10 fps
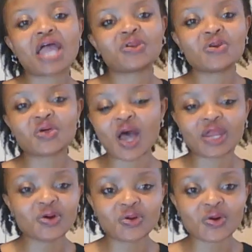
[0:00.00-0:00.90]
I
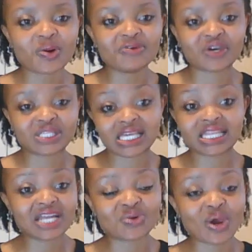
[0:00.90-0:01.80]
don't know if I said
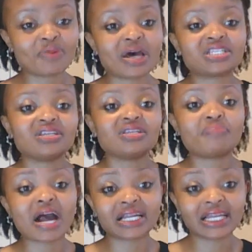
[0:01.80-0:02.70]
that right, but
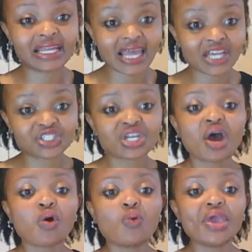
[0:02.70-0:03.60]
in Bangladesh,
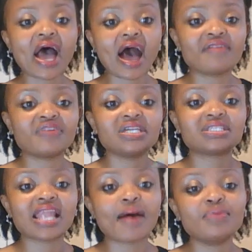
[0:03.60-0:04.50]
we have the
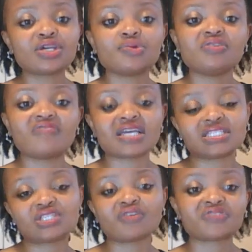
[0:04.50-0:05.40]
Islamic
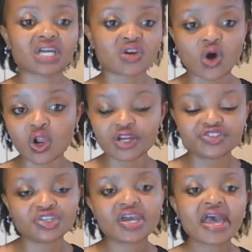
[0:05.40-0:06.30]
University of
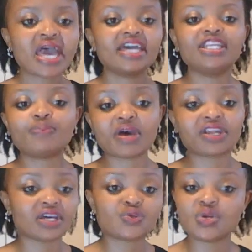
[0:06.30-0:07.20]
Technology,
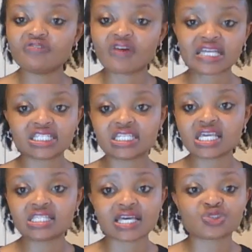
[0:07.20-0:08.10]
Independent
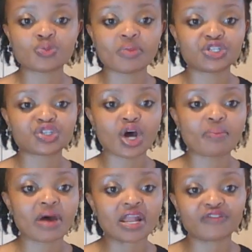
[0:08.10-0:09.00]
University, just to
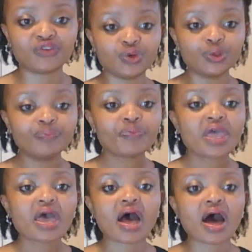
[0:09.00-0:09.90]
mention but few.
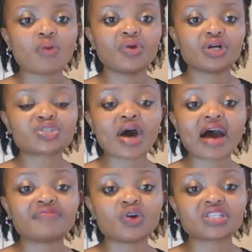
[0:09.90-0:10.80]
We also
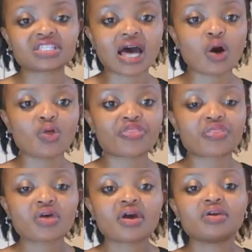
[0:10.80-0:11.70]
have North South
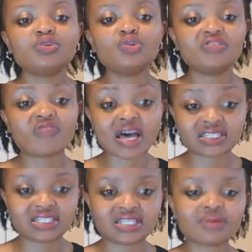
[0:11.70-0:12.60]

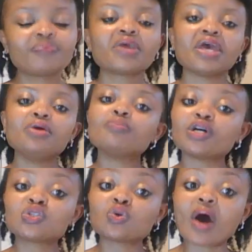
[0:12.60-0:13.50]
University. In
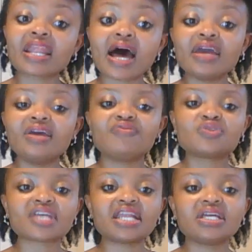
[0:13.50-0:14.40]
Botswana, if you
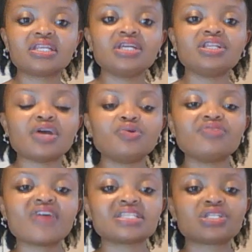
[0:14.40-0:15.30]
studied in the
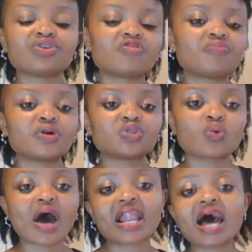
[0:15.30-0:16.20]
University of
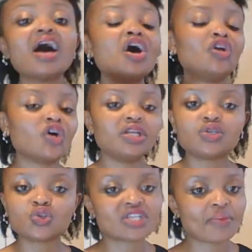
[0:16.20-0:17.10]
Botswana, no
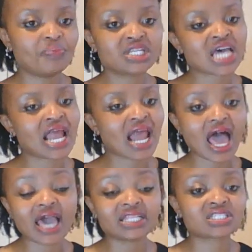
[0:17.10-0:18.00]
need to submit an
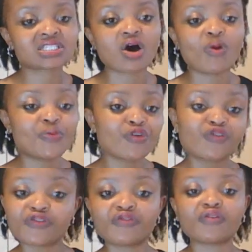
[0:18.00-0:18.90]
IELTS or
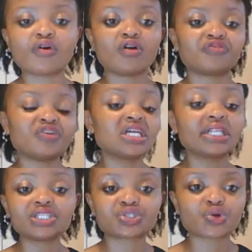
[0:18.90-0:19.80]
proof of
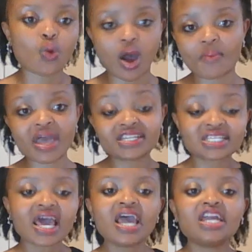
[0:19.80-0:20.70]
English requirement.
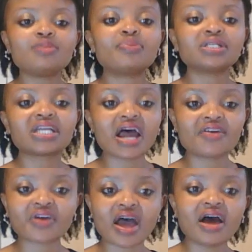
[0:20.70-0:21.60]
In
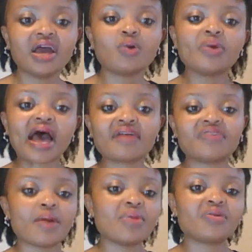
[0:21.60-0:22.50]
Bulgaria, we have
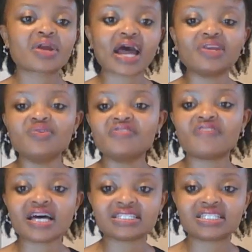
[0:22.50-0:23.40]
the American
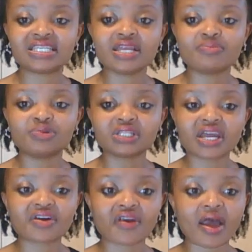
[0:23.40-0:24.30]
University in
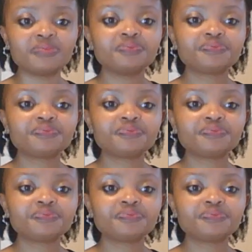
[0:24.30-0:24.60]
Bulgaria.